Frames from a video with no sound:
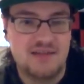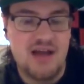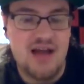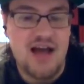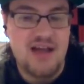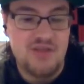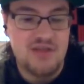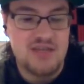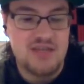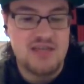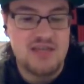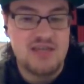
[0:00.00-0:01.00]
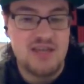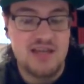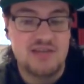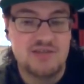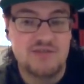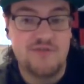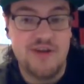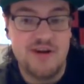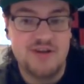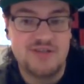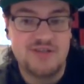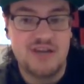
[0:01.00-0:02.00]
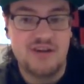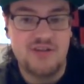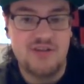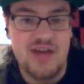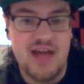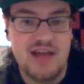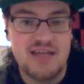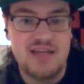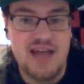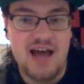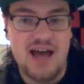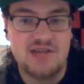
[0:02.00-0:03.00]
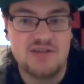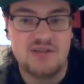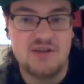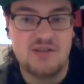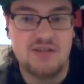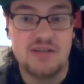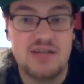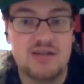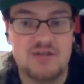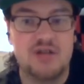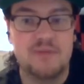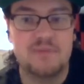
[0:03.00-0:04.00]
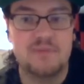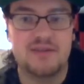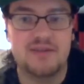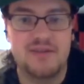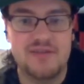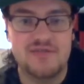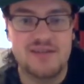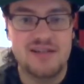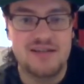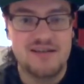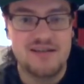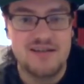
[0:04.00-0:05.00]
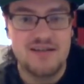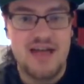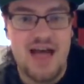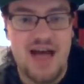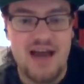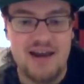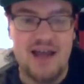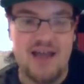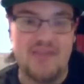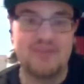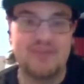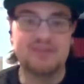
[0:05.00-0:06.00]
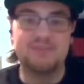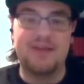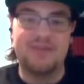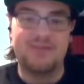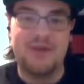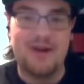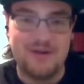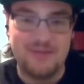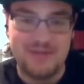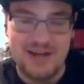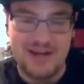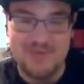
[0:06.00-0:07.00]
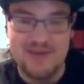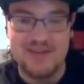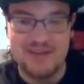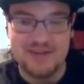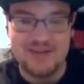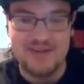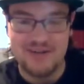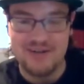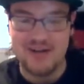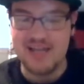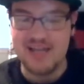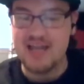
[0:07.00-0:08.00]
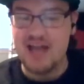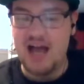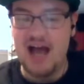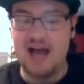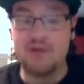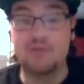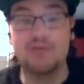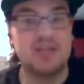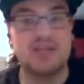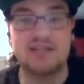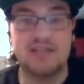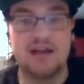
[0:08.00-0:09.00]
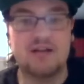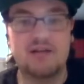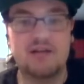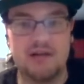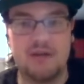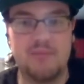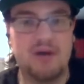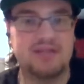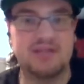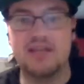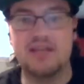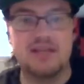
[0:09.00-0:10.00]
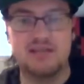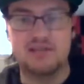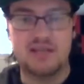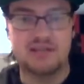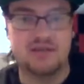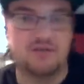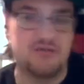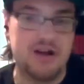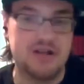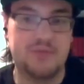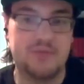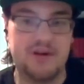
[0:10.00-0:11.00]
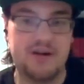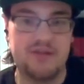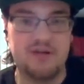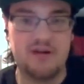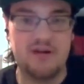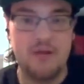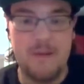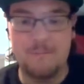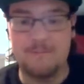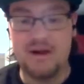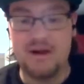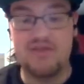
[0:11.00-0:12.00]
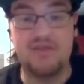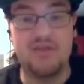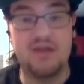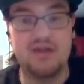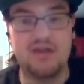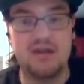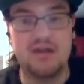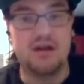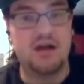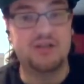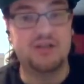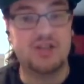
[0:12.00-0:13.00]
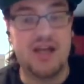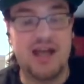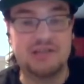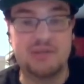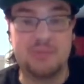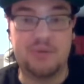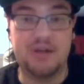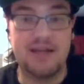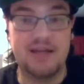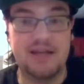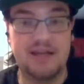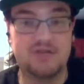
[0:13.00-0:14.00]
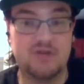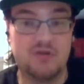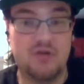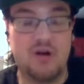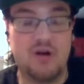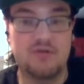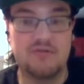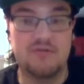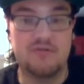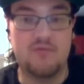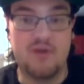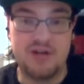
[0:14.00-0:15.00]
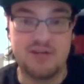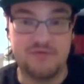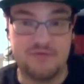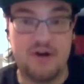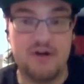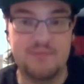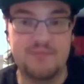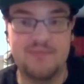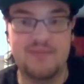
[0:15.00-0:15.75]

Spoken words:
I think he is very skilled, and he has the leadership that the Leafs need. This is my argument that I made the other day, okay? I don't think he's that good. I'm not saying he's like the greatest player ever, but I think a chance to play in Toronto, where he's from,